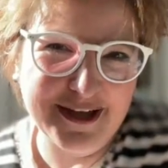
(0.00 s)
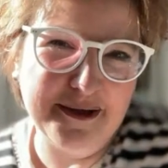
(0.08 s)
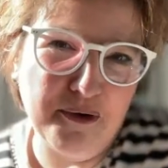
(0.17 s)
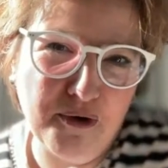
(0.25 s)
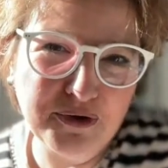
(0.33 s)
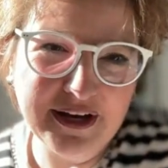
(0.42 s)
I'm
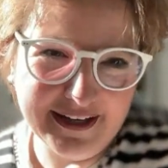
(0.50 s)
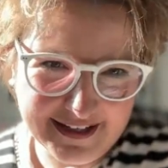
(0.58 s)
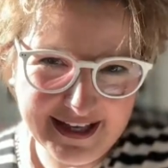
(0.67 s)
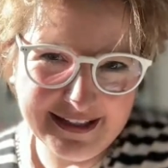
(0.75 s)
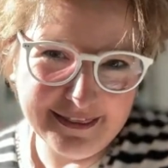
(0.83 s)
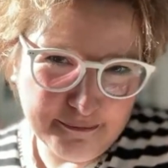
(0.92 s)
owning
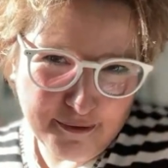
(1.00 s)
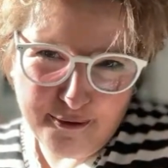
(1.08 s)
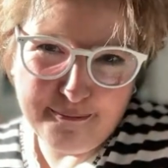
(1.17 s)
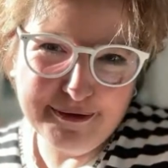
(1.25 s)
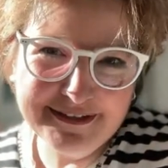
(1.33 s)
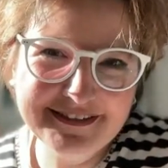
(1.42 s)
at the
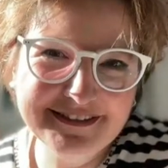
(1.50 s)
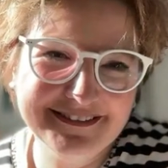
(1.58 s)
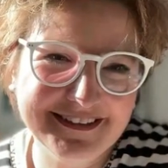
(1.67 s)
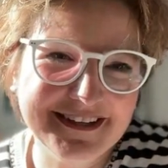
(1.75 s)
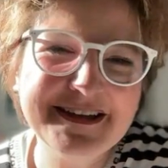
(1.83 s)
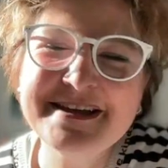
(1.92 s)
moment.
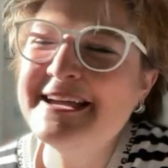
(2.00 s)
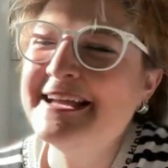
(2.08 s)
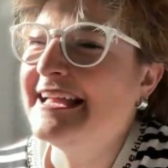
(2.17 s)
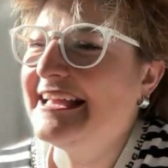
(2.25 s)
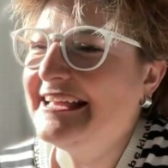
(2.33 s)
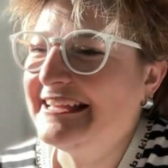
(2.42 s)

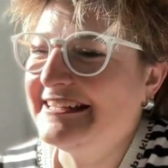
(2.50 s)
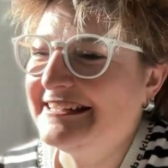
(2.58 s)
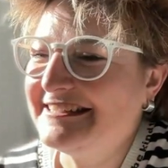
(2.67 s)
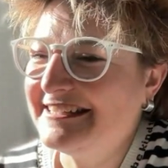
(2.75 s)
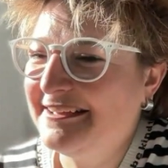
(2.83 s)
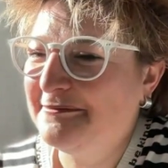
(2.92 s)

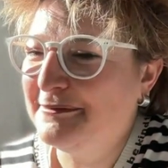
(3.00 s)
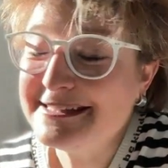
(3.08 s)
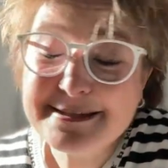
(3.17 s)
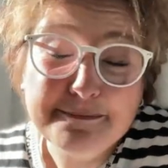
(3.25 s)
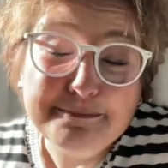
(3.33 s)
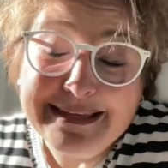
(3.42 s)
And
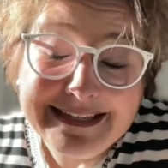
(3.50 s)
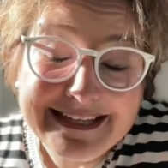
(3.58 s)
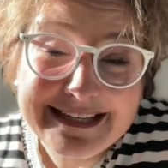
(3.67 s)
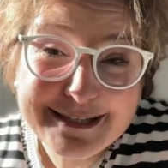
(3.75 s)
it's a media